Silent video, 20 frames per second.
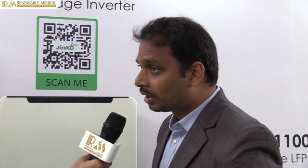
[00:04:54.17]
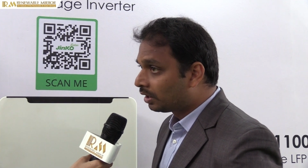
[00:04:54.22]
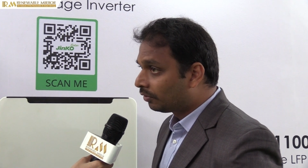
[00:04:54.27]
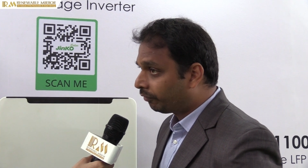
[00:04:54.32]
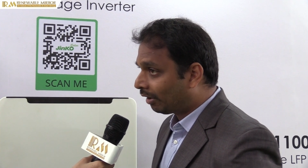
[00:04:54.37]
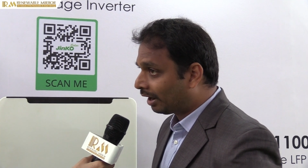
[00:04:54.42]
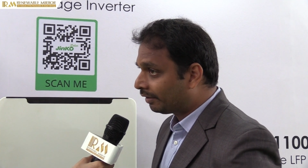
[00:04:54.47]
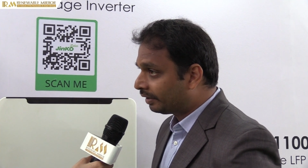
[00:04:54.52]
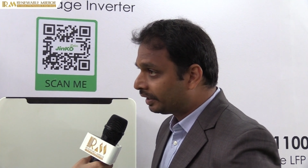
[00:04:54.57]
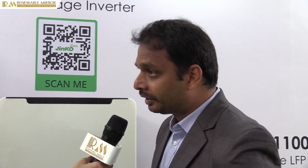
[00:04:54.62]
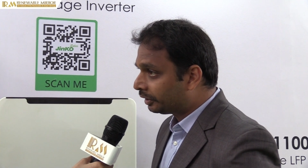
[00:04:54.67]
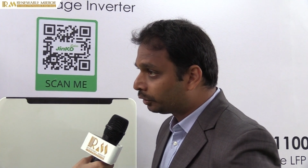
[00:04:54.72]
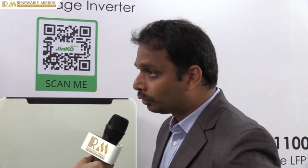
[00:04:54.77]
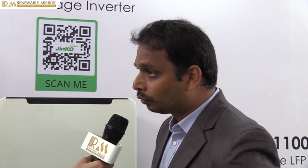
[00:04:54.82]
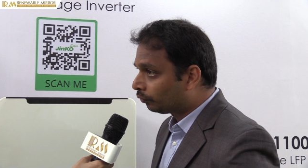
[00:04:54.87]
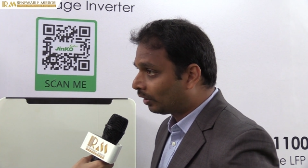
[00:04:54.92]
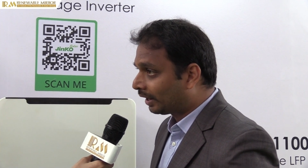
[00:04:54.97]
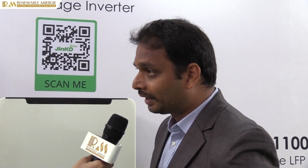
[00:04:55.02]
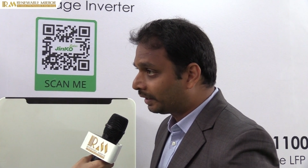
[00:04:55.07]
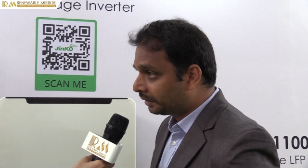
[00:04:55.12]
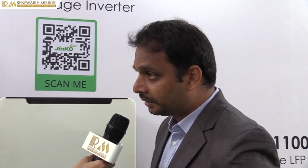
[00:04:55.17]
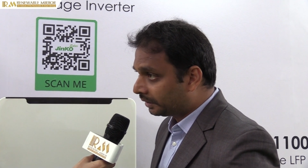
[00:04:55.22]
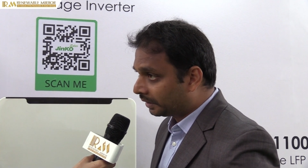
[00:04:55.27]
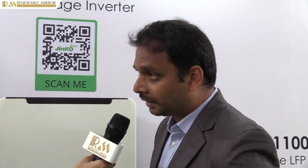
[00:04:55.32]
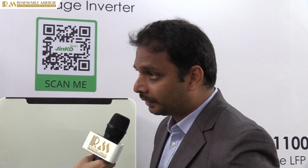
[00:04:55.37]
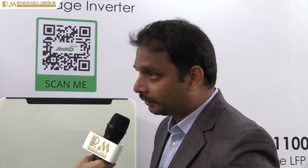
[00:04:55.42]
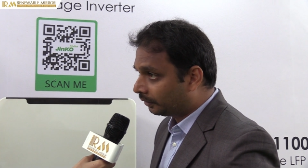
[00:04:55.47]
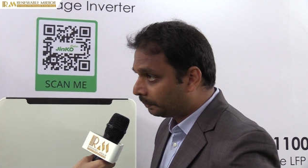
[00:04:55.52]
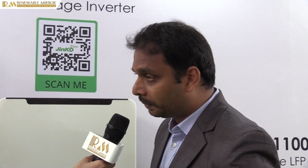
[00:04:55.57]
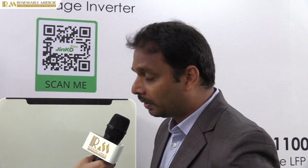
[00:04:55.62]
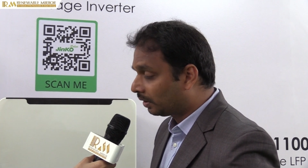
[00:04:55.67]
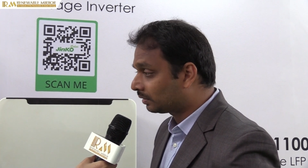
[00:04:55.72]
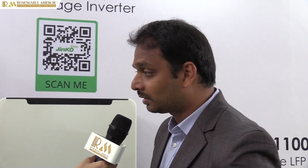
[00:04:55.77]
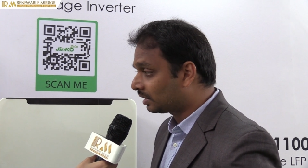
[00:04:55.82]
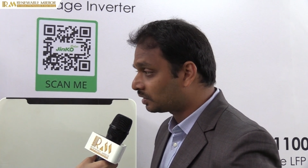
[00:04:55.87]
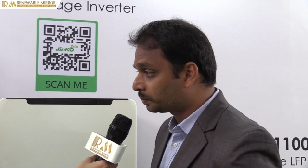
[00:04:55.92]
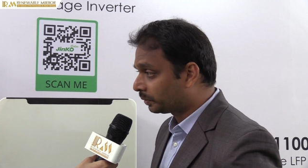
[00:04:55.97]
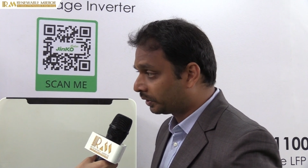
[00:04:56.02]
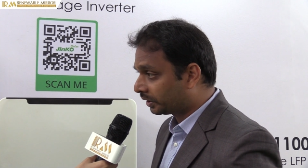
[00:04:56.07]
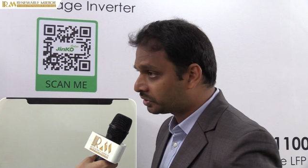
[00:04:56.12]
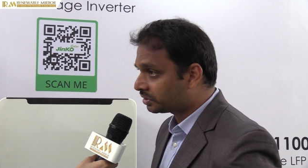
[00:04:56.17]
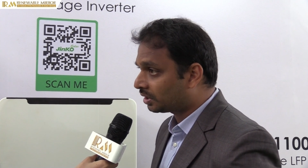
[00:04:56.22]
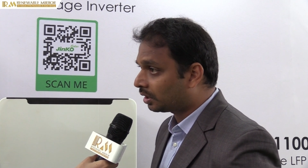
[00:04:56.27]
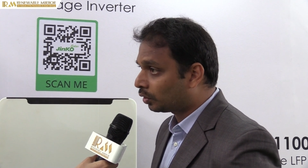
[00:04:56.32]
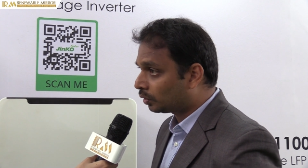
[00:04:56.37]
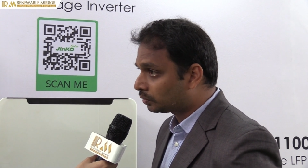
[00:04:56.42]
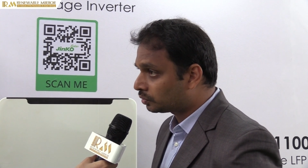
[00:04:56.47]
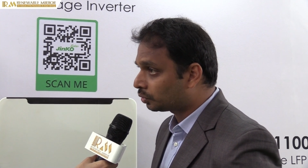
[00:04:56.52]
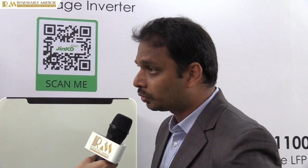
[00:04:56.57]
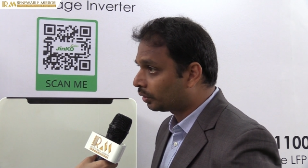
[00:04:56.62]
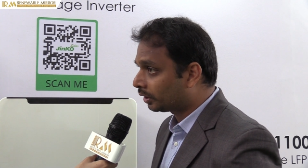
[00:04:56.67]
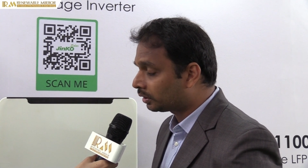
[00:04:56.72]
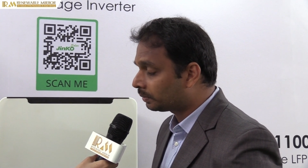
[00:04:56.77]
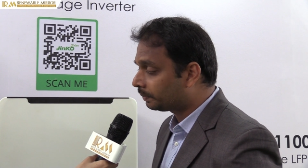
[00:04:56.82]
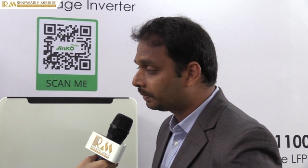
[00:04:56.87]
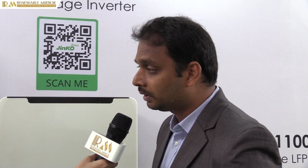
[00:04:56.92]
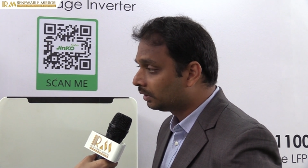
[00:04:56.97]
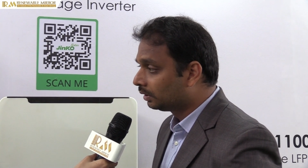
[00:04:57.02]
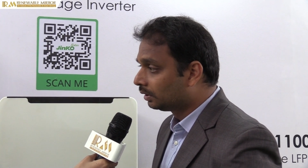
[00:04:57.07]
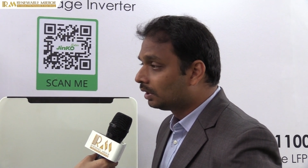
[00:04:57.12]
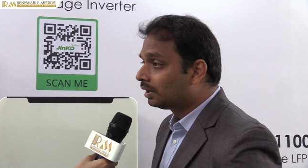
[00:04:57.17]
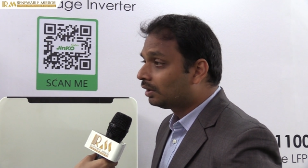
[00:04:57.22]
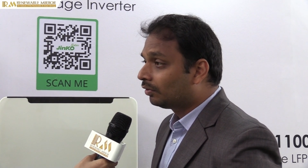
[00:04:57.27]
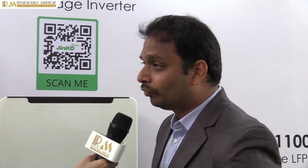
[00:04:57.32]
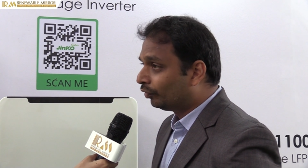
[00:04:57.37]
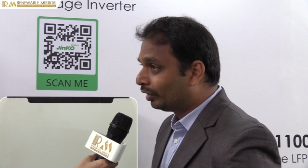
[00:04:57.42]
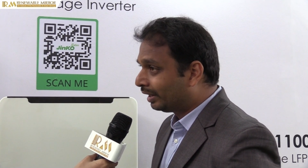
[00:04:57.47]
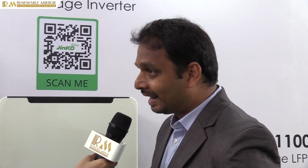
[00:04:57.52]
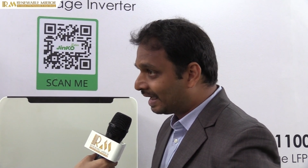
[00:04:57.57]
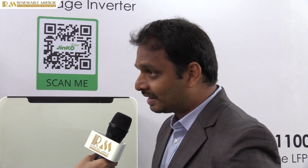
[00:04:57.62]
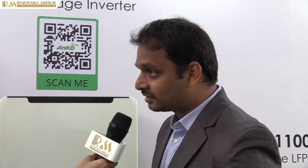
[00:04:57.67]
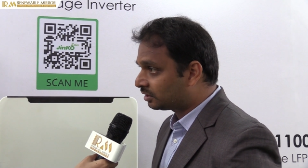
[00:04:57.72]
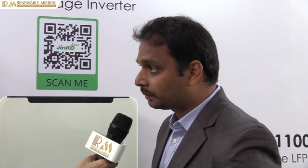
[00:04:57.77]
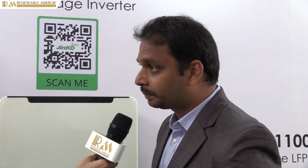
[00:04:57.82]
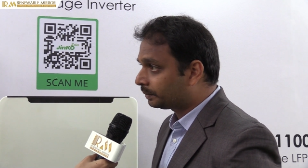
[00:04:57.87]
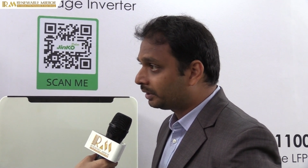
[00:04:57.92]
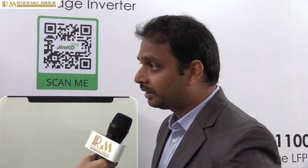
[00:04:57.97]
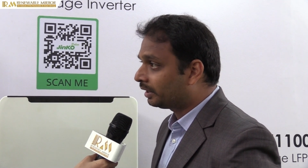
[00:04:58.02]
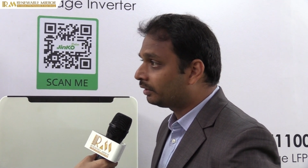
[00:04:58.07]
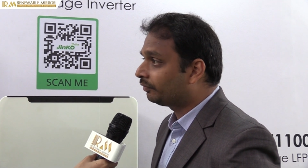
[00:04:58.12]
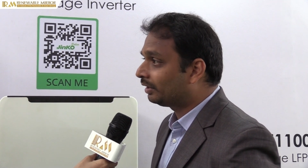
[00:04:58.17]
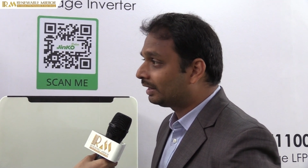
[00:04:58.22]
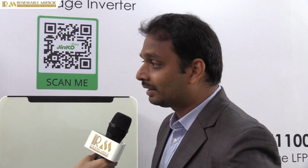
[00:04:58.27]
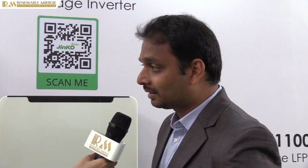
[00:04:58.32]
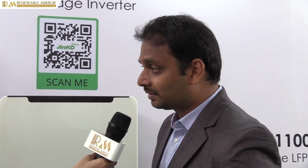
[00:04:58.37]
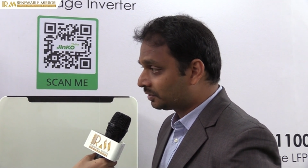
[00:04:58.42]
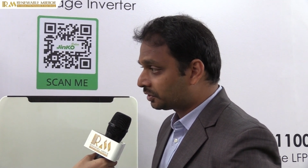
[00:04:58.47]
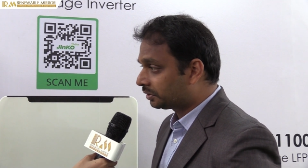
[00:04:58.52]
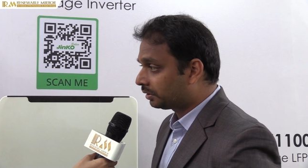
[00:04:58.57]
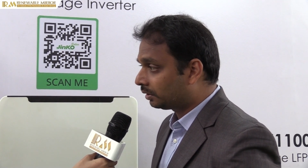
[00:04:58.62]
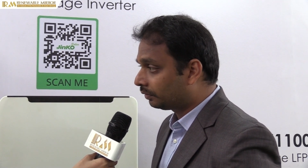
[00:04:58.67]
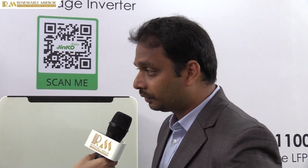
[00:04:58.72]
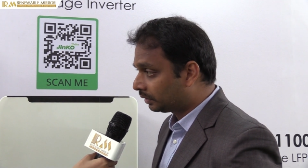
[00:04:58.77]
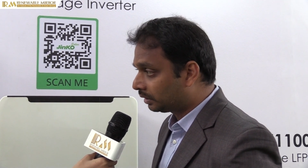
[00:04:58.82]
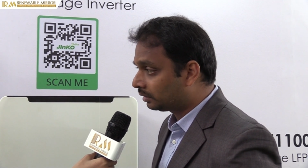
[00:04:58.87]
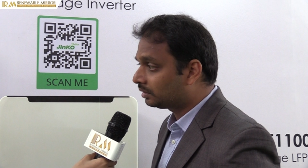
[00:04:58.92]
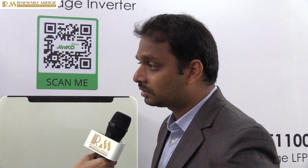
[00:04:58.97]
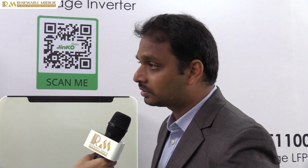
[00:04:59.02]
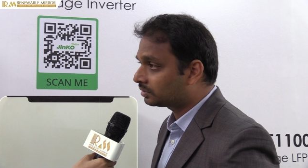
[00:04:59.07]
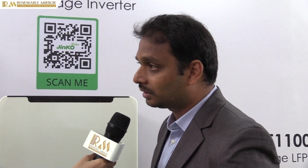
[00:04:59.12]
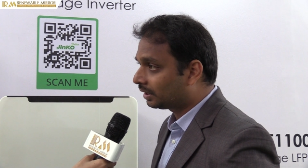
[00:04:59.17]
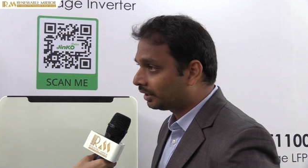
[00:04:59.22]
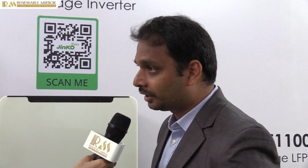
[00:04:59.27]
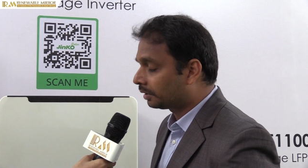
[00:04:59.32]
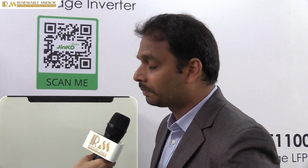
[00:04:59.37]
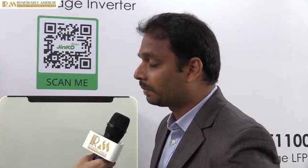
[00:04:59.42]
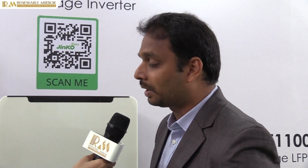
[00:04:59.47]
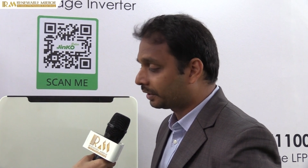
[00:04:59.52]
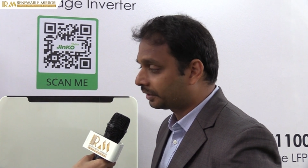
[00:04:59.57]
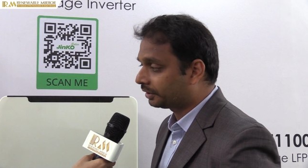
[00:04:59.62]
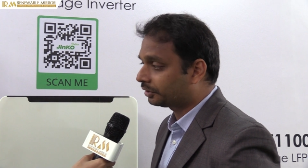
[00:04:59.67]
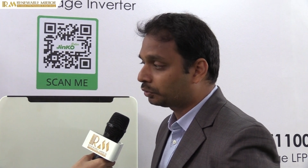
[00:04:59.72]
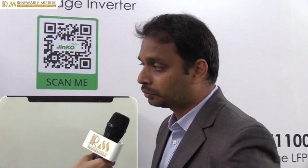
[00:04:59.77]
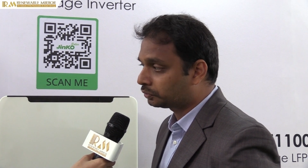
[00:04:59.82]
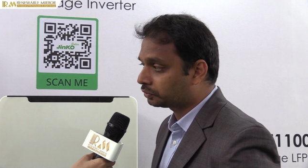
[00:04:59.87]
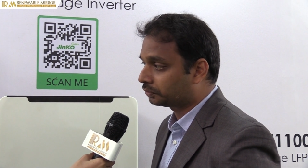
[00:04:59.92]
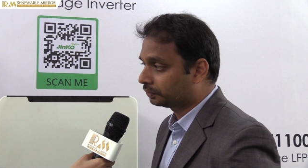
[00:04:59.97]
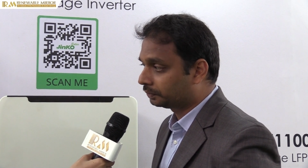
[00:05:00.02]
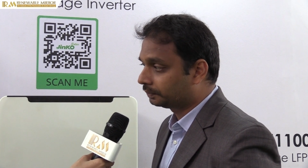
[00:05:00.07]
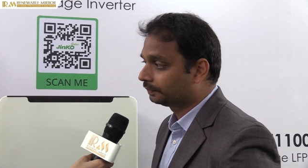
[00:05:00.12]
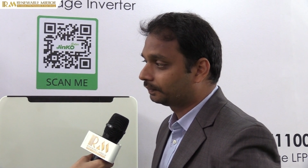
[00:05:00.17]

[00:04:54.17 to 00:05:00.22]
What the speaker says: 580 to 590 kind of power class products are also going to be well accepted and well considered within this Indian market also.